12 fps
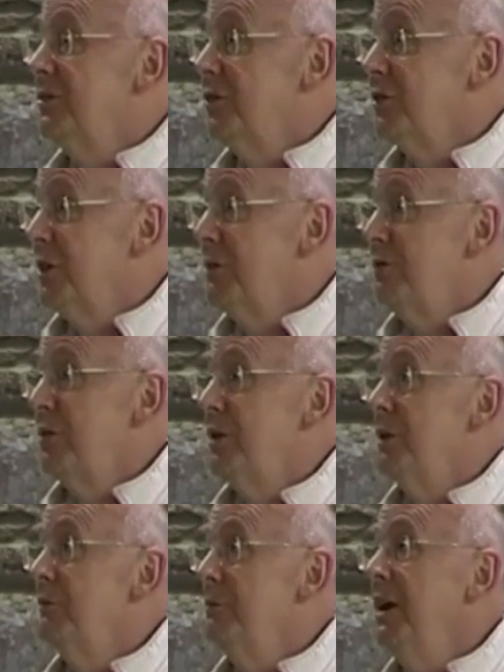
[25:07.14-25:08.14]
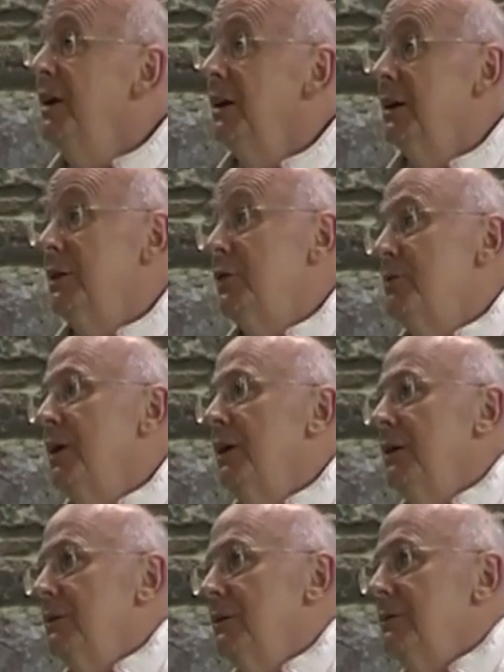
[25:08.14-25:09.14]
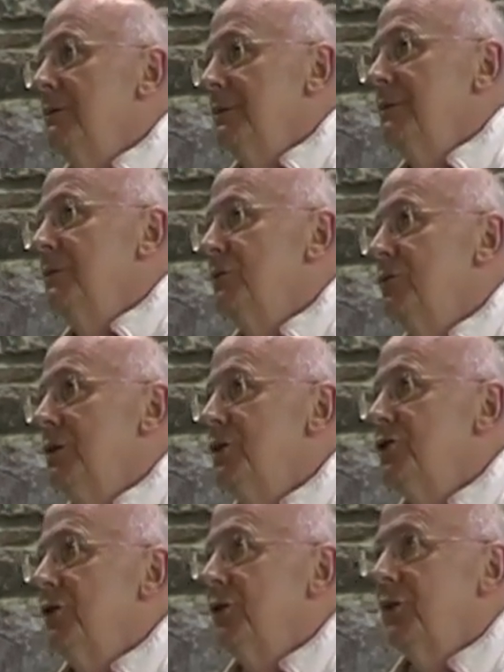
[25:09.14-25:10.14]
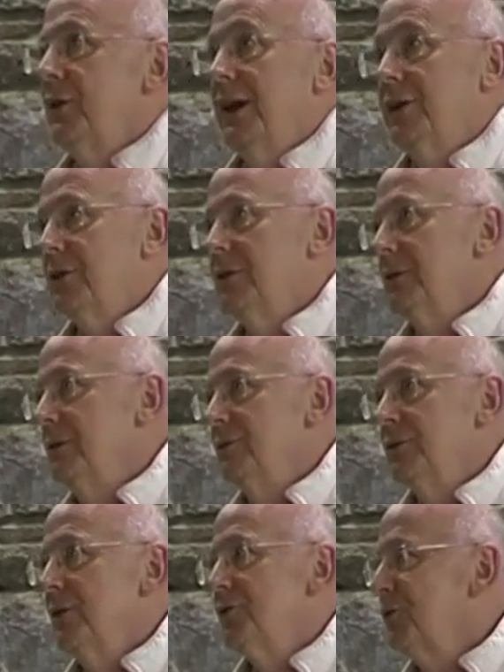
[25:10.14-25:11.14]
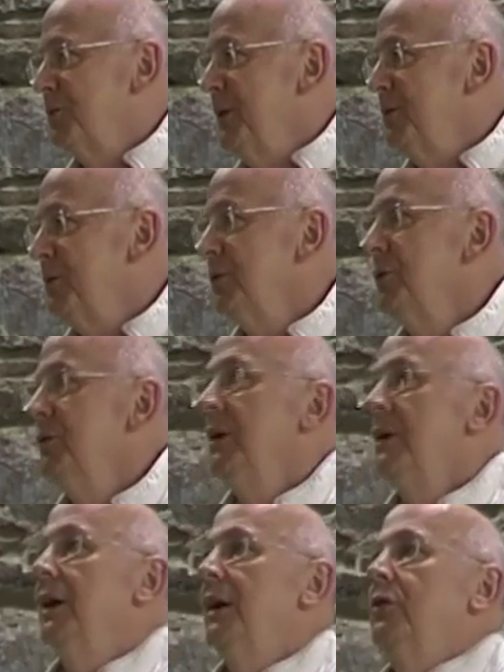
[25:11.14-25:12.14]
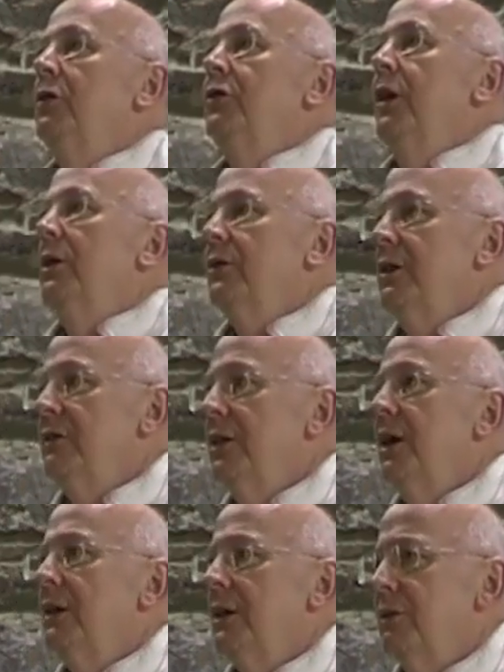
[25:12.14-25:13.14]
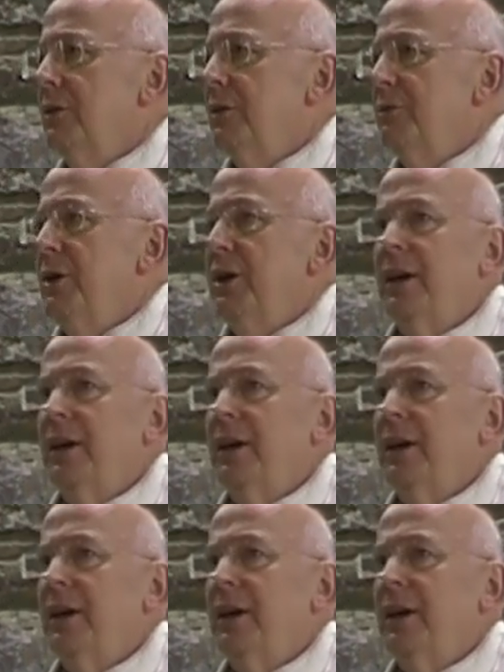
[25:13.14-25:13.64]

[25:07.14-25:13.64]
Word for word: discovery of meaning, and there are many religious, fanatical religious people who have not found even that level of